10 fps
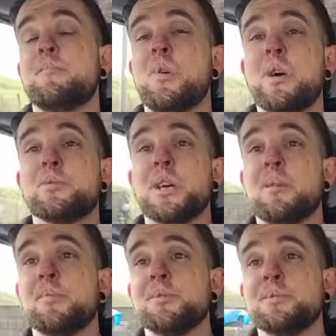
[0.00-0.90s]
um, what else
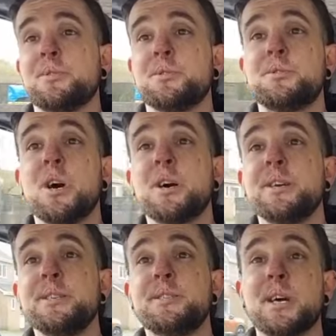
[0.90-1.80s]
happened?
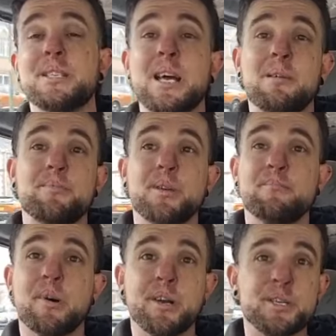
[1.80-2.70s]
Di's
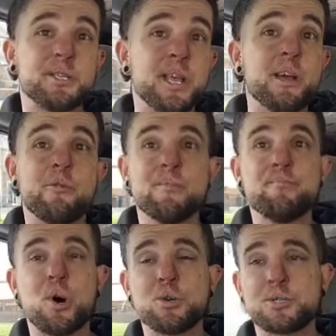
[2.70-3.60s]
adapted my steering
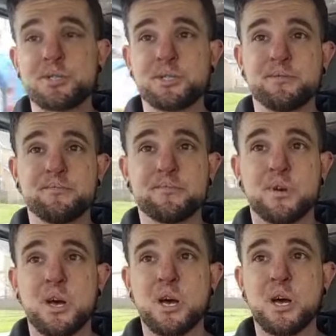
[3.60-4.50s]
boss.
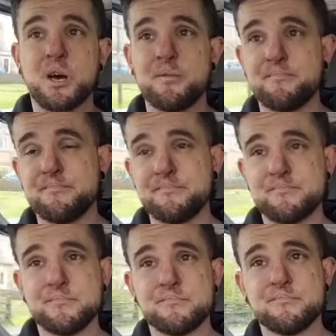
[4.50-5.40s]
Um,
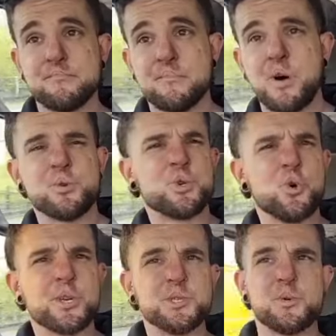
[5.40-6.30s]
I was
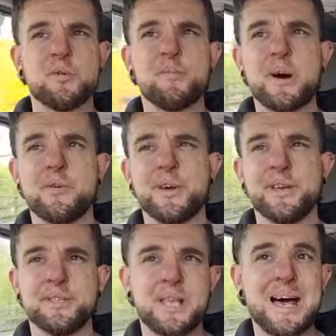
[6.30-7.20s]
talking to him about
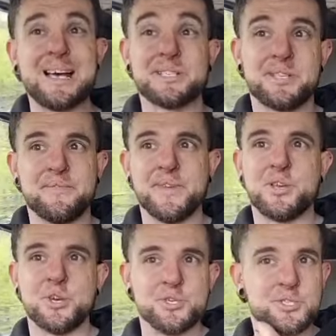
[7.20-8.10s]
it and asked if he
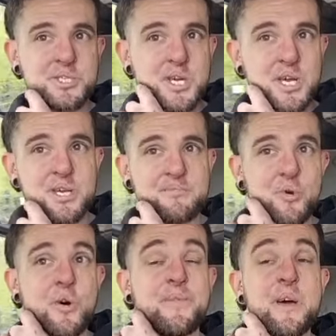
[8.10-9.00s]
could, uh,
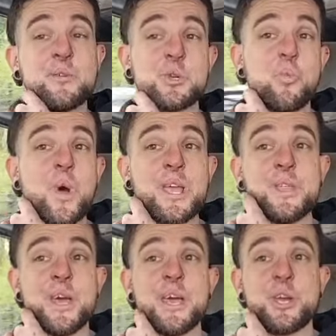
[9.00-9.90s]
or if there was a way
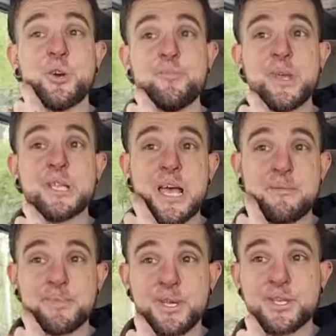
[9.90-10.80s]
that it could be
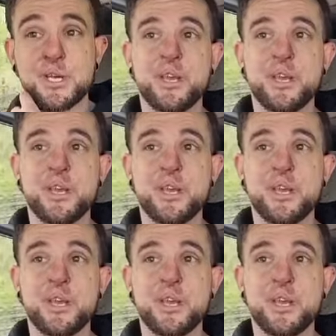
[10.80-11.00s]
adapted.